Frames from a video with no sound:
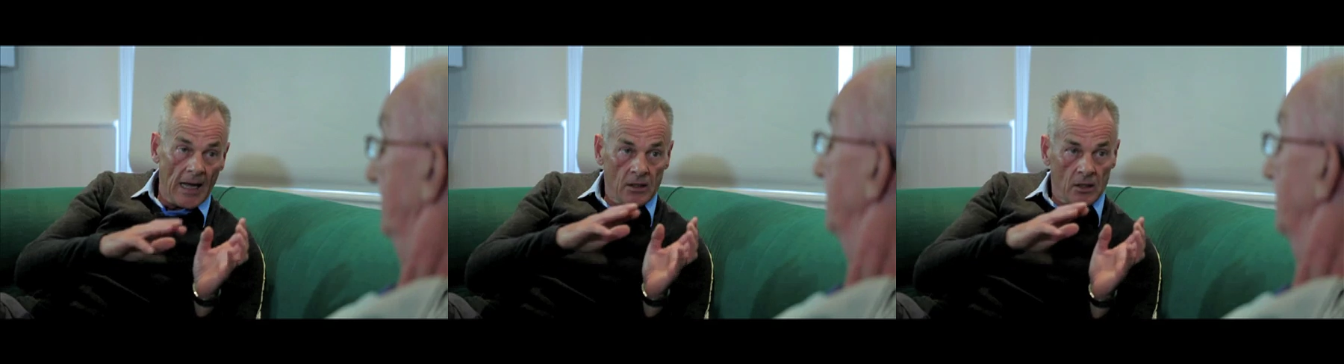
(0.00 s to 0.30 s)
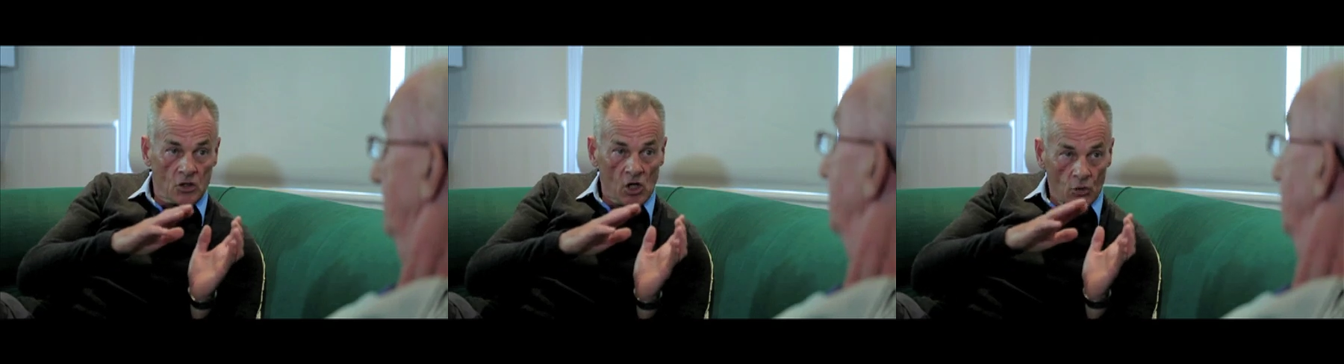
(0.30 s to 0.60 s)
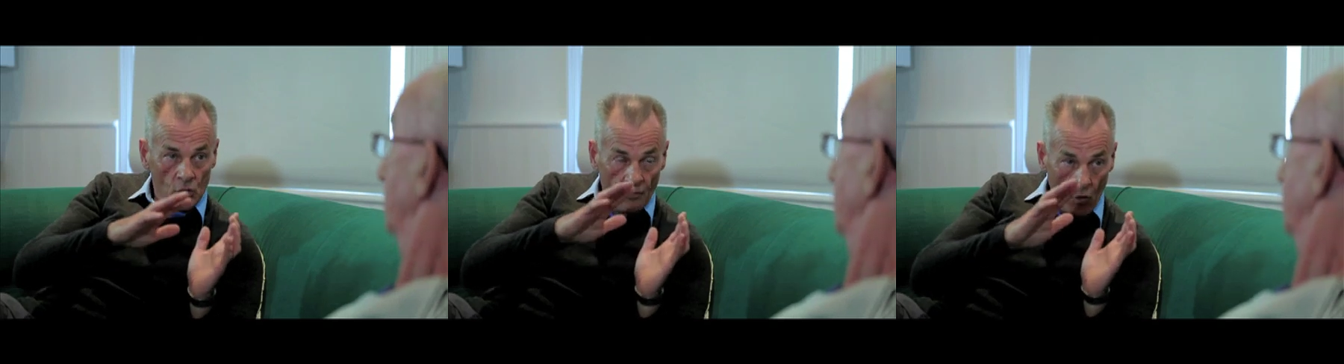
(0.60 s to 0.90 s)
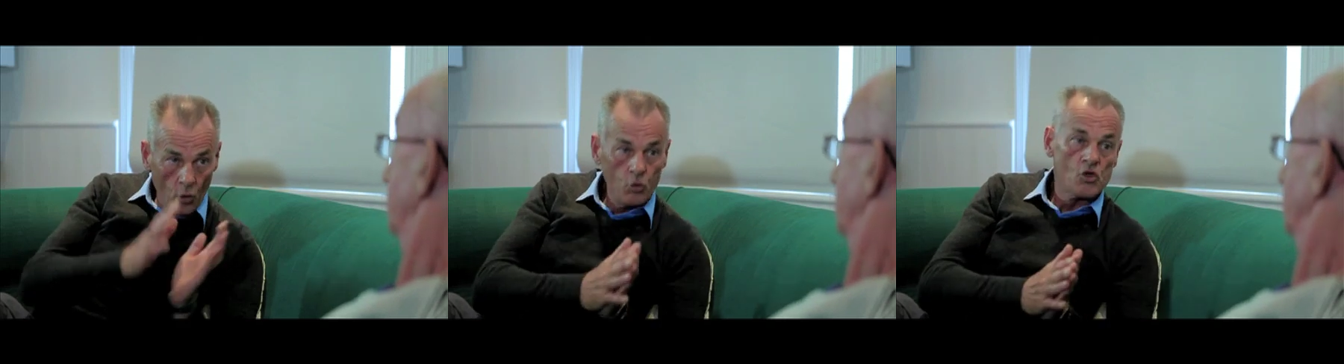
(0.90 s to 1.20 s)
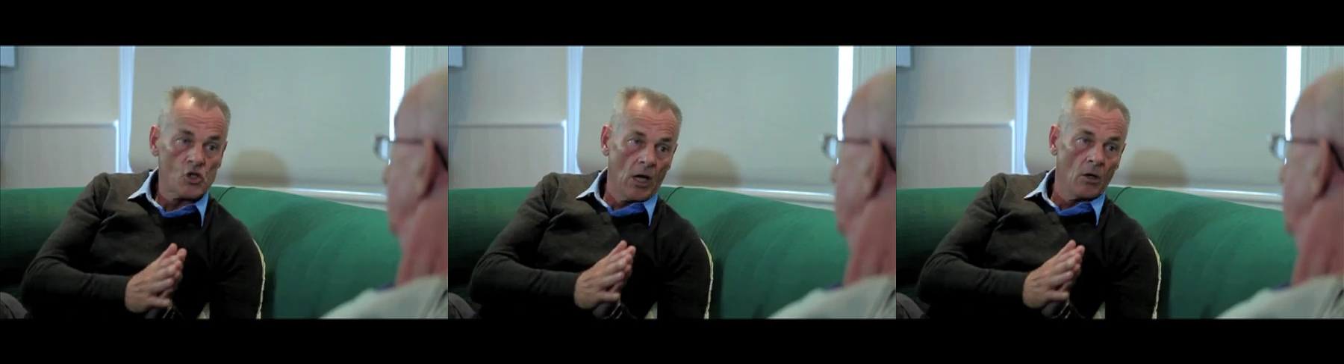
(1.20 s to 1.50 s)
And so you've
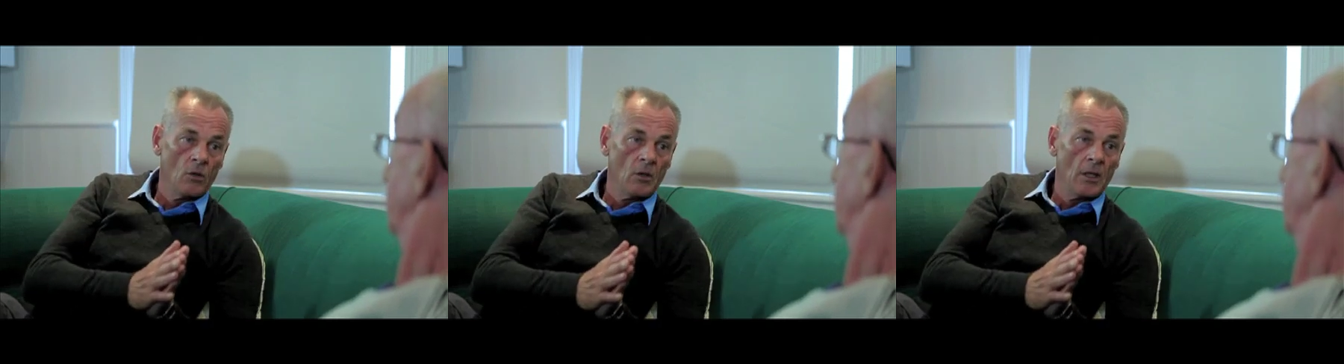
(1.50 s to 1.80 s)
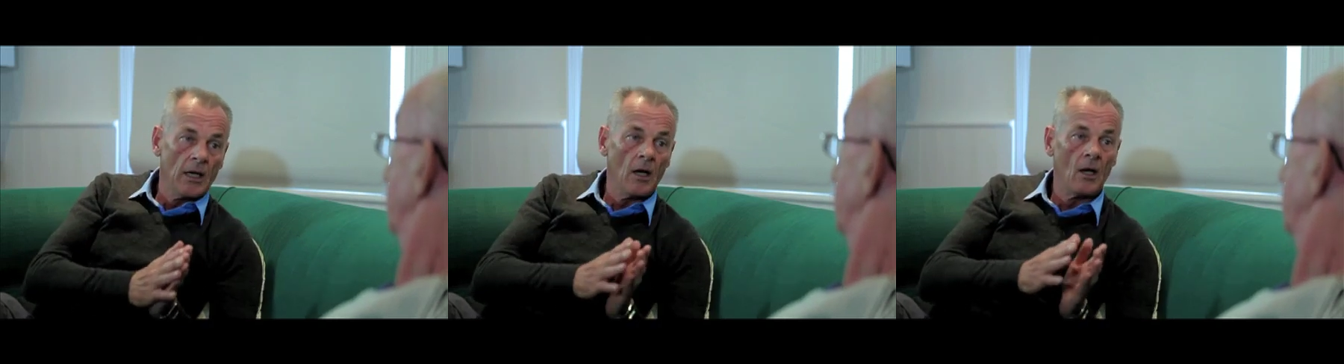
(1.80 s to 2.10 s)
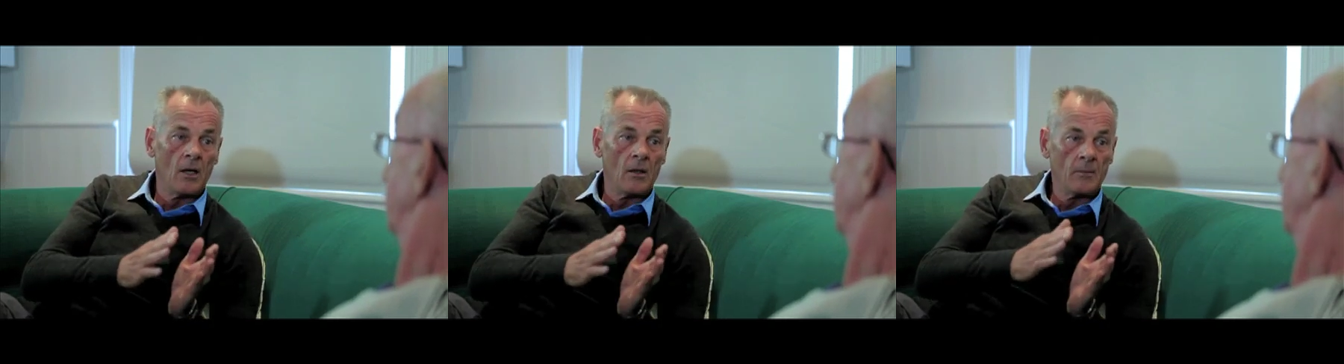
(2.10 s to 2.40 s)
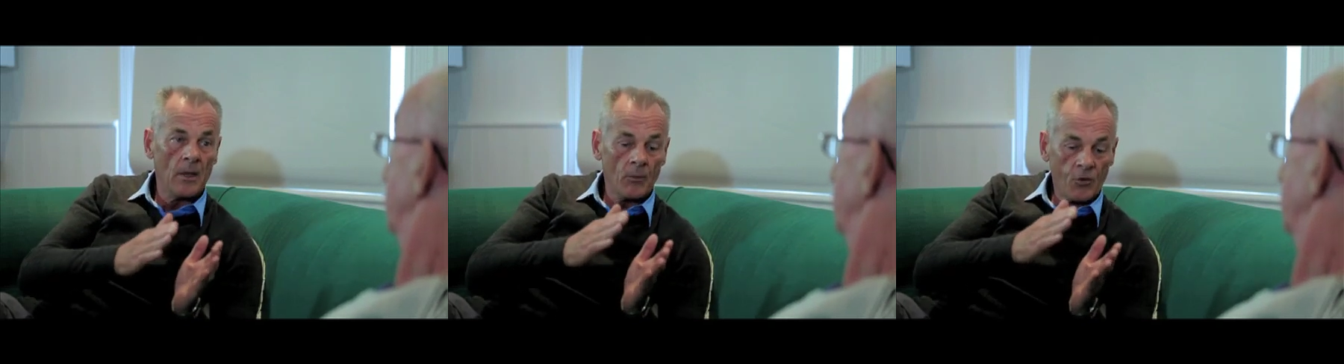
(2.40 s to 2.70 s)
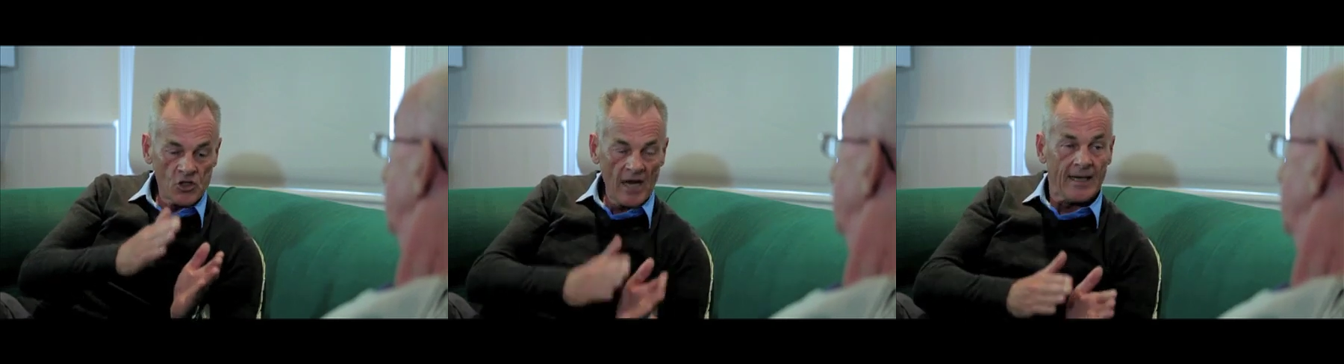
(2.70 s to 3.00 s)
also
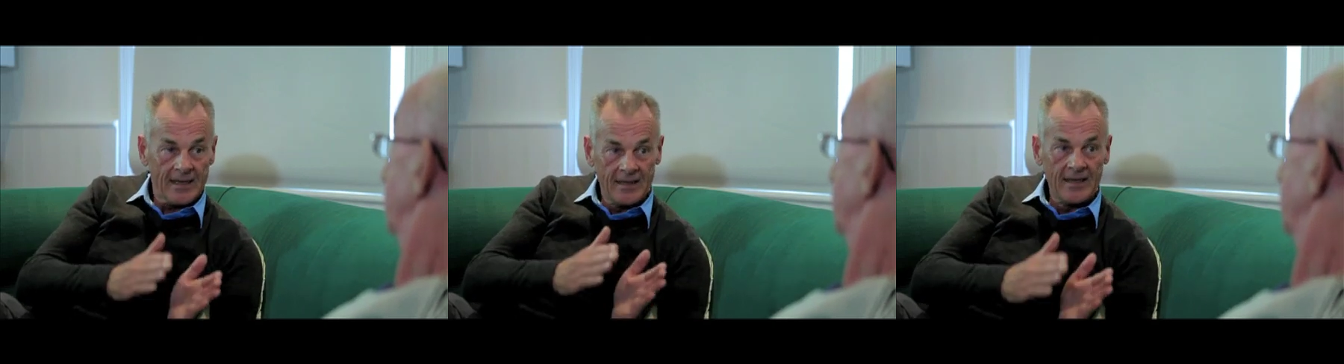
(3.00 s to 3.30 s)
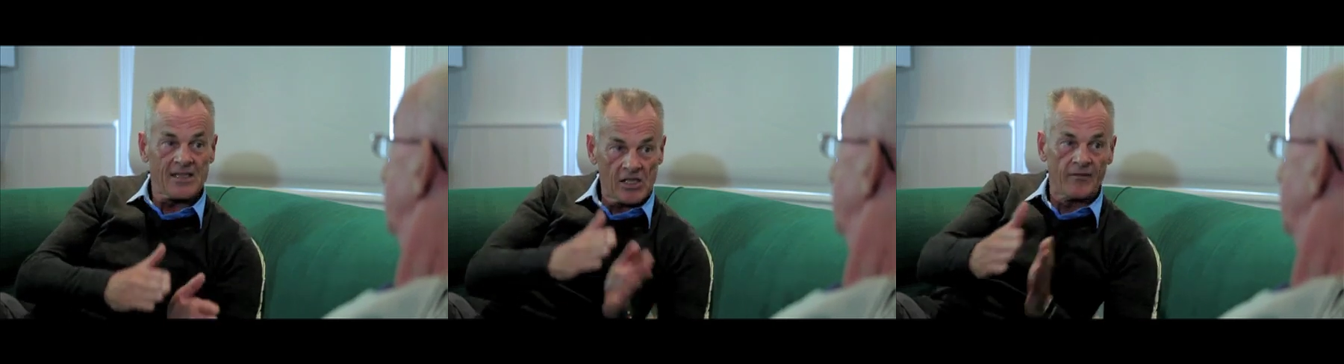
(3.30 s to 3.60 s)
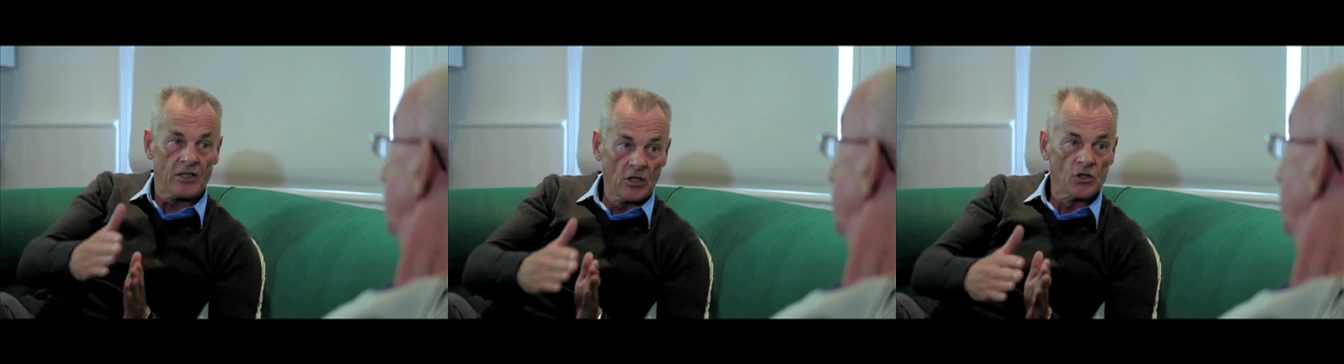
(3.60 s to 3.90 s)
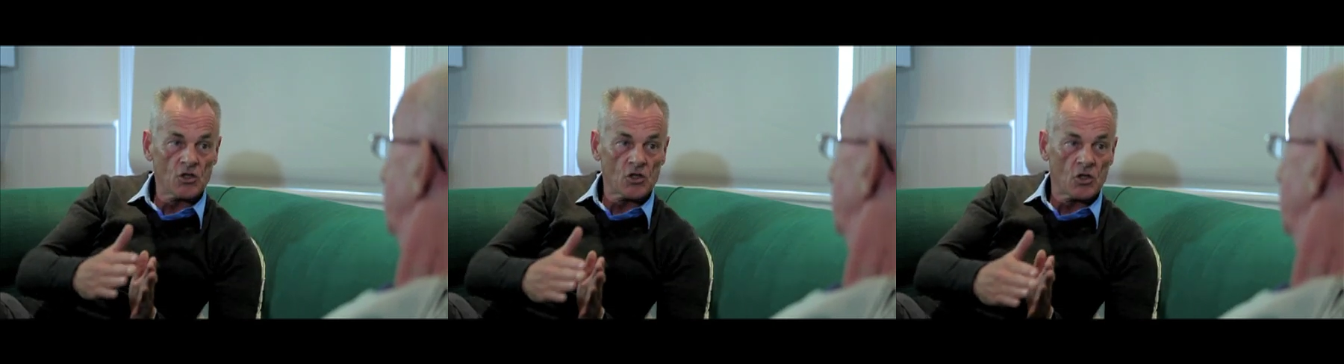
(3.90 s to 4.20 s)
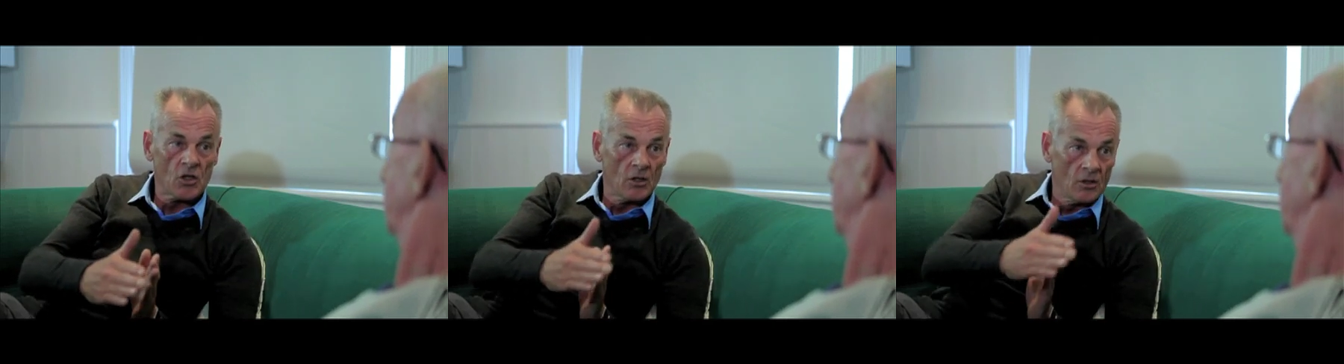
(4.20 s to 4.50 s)
presented this
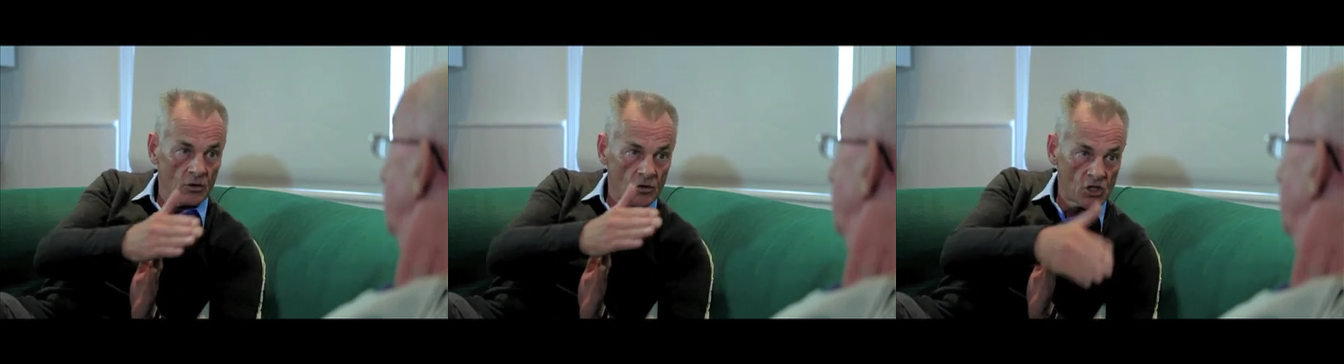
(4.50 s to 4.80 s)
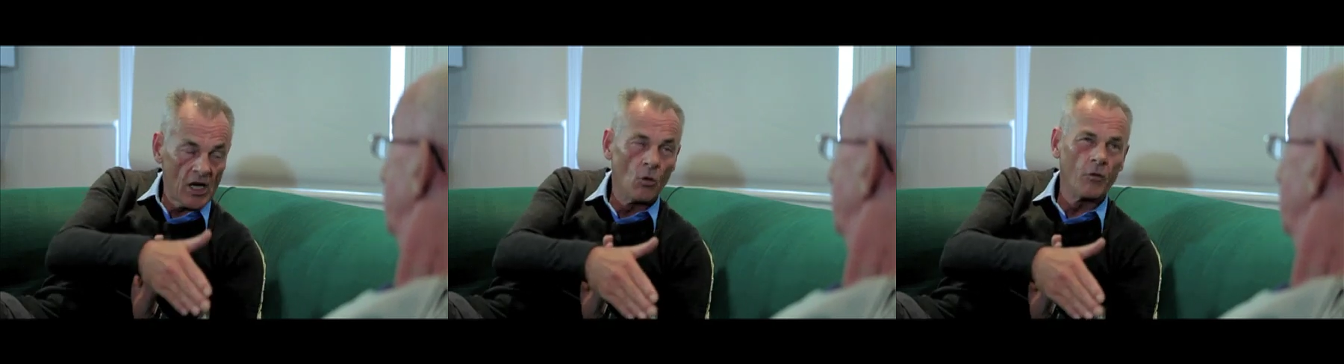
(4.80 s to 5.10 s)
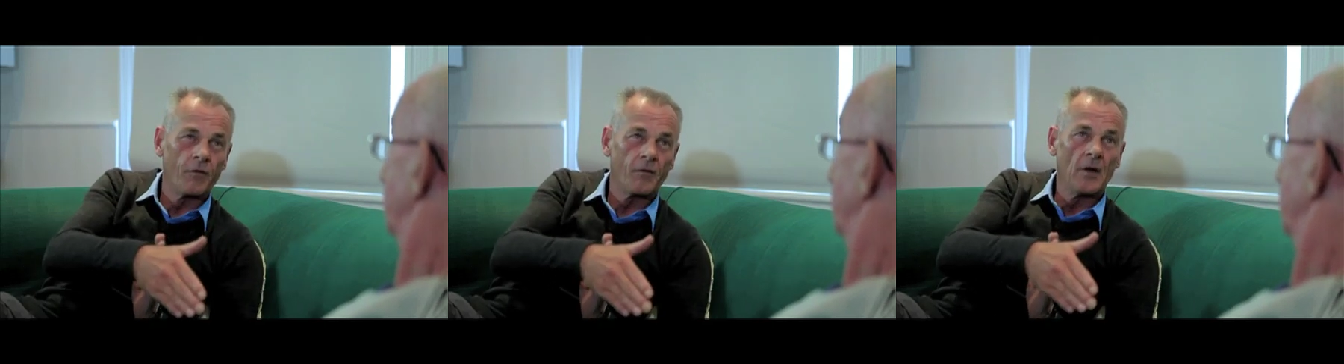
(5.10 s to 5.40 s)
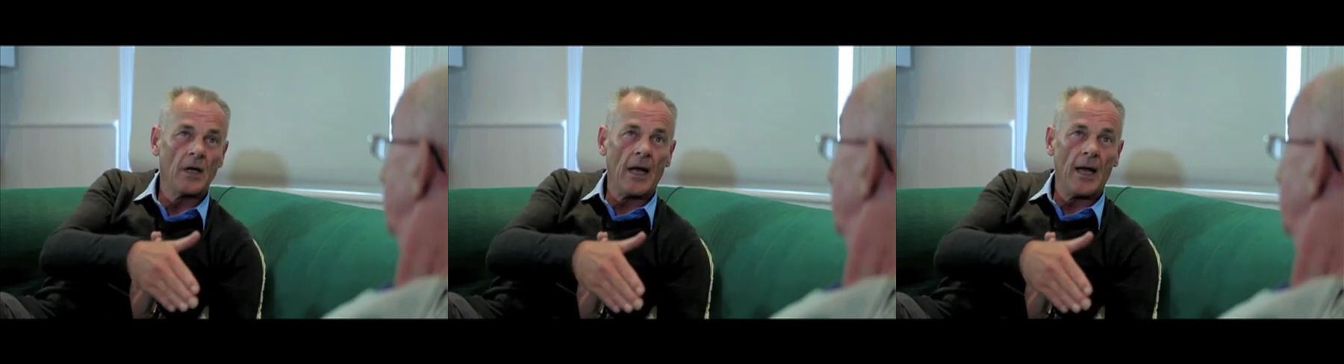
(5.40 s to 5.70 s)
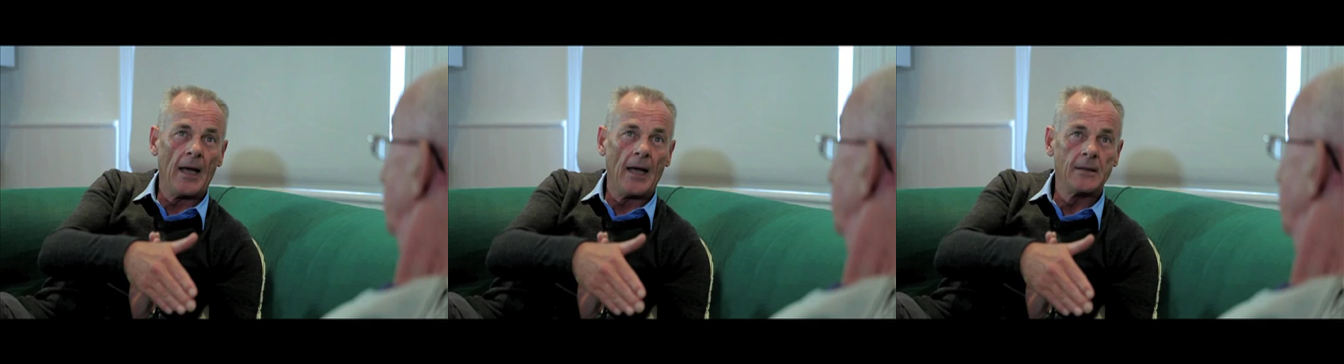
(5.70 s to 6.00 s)
evidence yourself
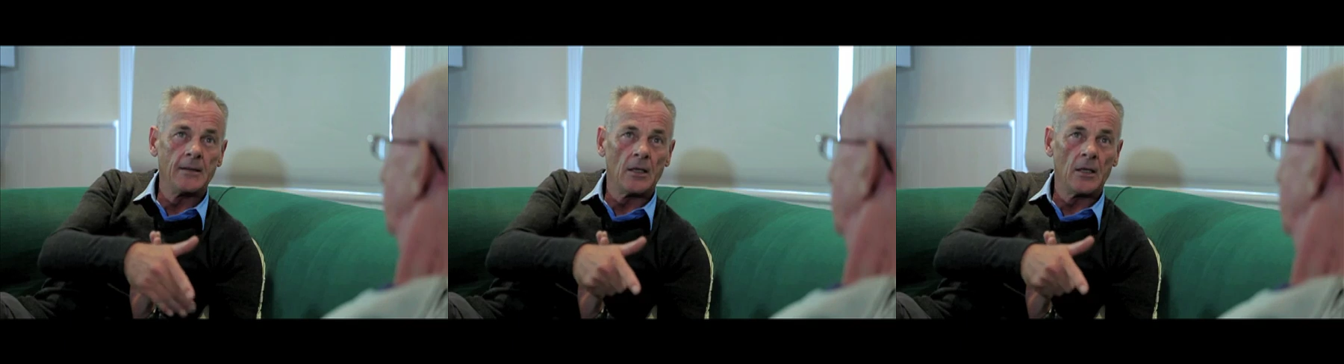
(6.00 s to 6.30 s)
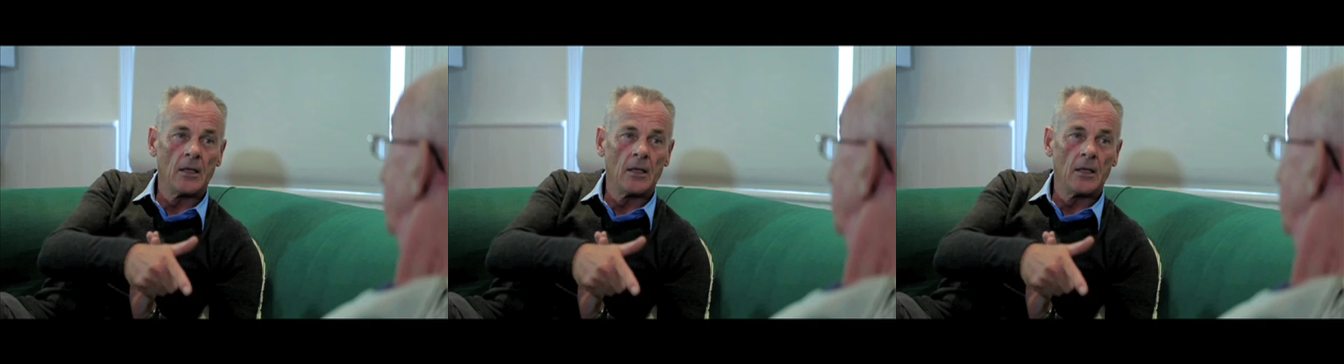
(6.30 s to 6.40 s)
and